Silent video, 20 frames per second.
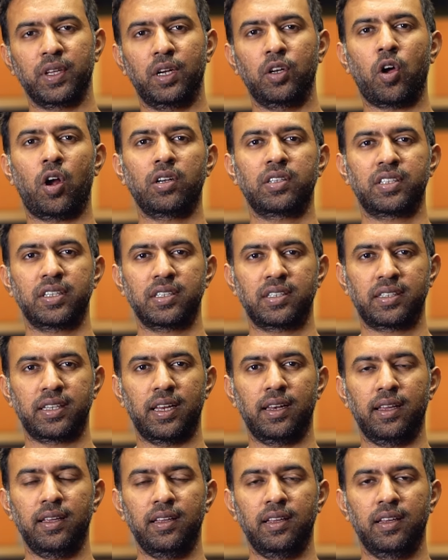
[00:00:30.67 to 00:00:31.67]
not just
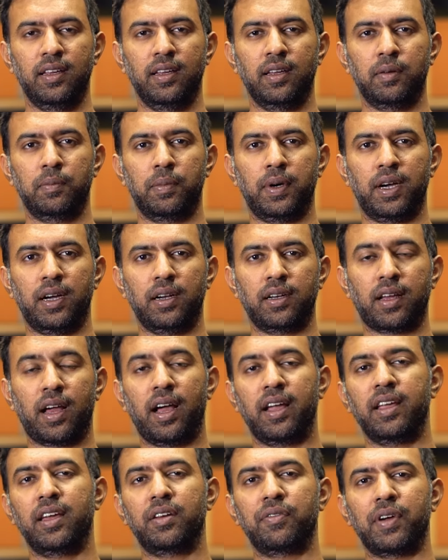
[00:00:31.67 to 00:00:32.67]
selling, but
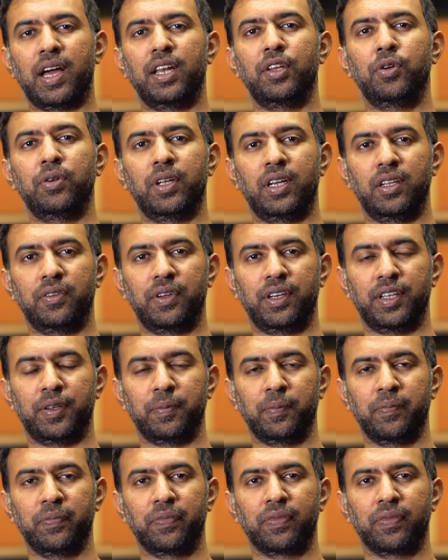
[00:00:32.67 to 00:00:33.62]
higher value delivery.